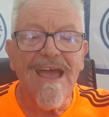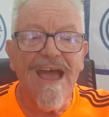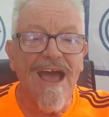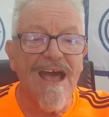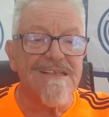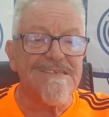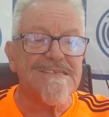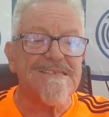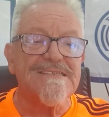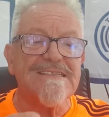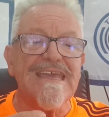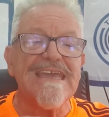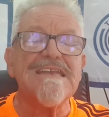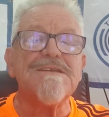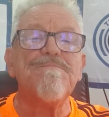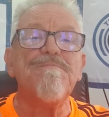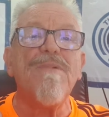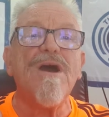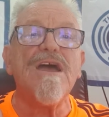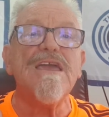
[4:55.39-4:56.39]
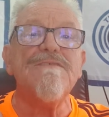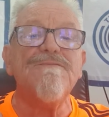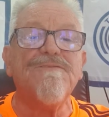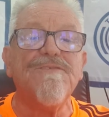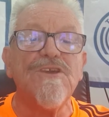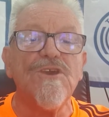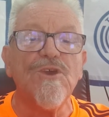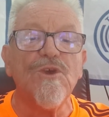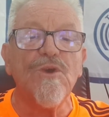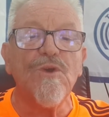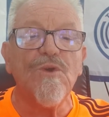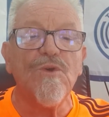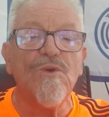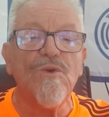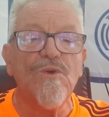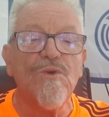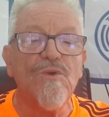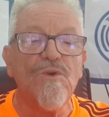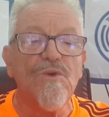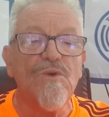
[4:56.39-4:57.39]
I'll state my
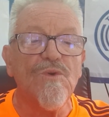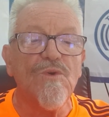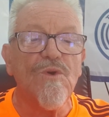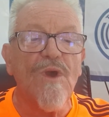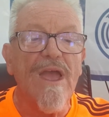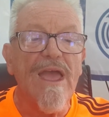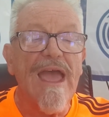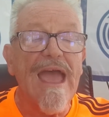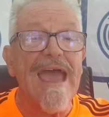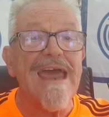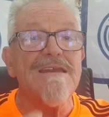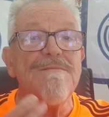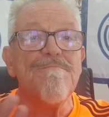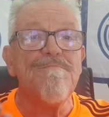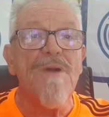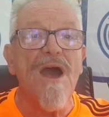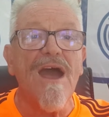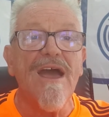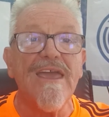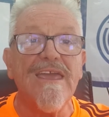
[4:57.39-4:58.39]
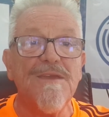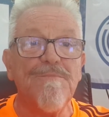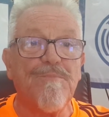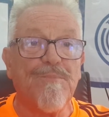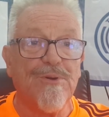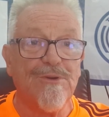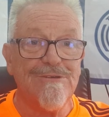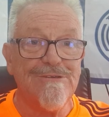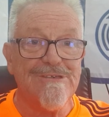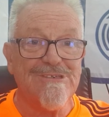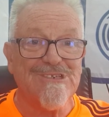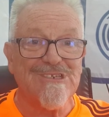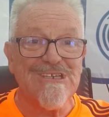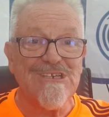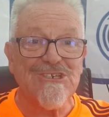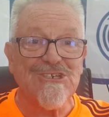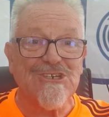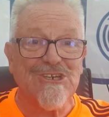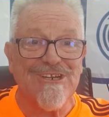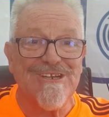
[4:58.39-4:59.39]
view and my
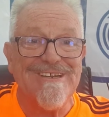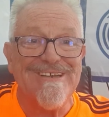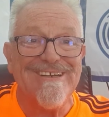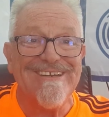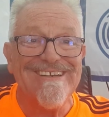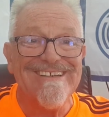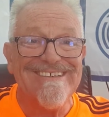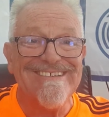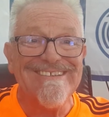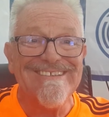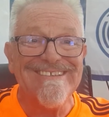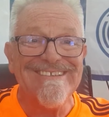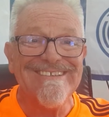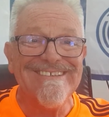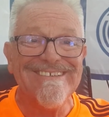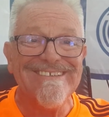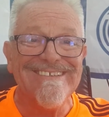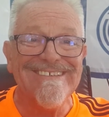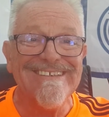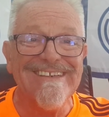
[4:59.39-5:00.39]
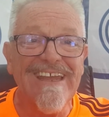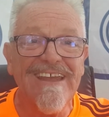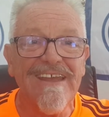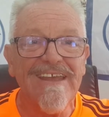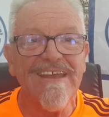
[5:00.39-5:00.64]
position.